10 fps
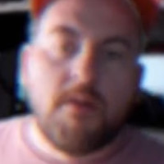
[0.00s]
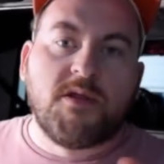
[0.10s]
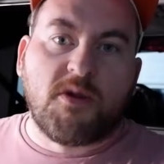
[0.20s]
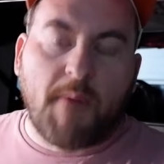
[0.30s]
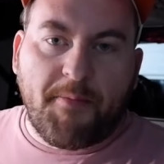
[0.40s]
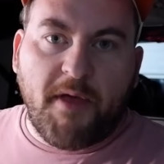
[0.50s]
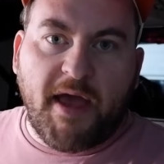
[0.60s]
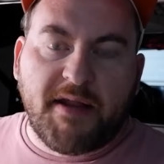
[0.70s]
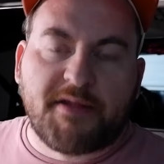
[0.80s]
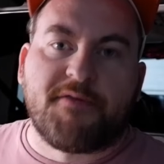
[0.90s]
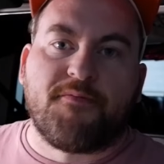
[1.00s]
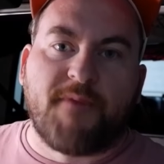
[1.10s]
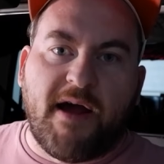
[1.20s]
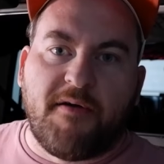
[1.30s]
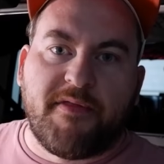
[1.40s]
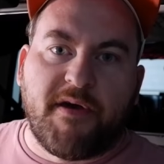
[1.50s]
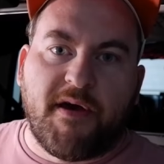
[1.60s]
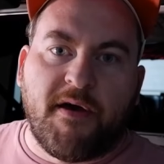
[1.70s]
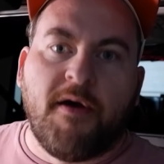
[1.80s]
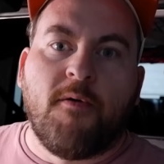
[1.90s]
So my plan is to route
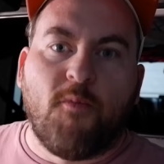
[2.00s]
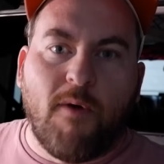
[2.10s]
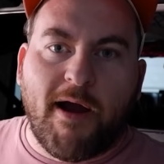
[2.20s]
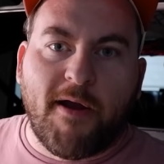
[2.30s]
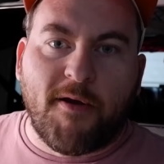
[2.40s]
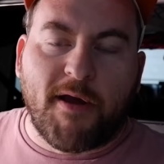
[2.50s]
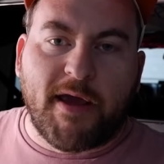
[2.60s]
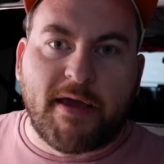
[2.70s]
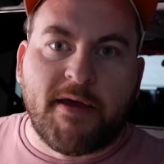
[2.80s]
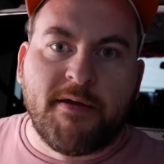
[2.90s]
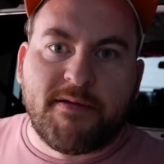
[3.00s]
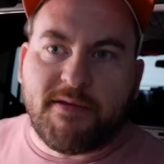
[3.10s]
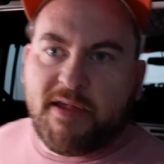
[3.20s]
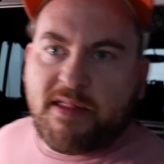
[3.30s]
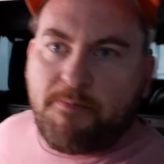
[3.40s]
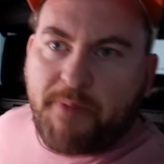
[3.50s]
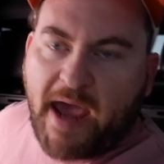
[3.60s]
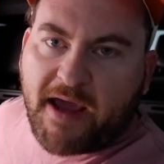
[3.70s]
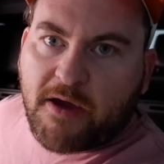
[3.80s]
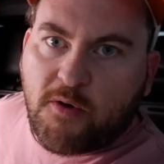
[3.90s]
the wiring to this
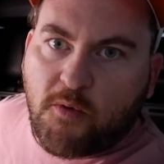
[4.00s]
back